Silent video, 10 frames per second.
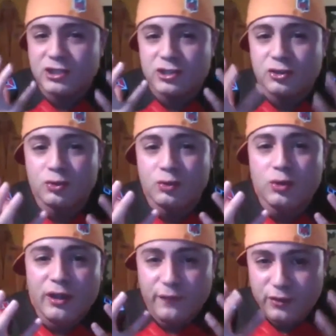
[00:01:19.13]
two
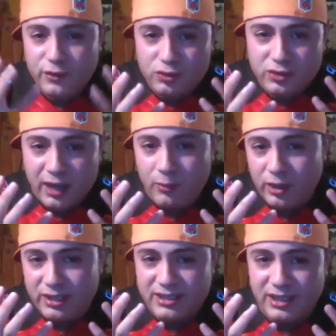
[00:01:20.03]
views
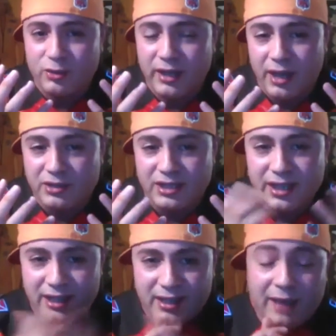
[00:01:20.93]
on what Nintendo announced.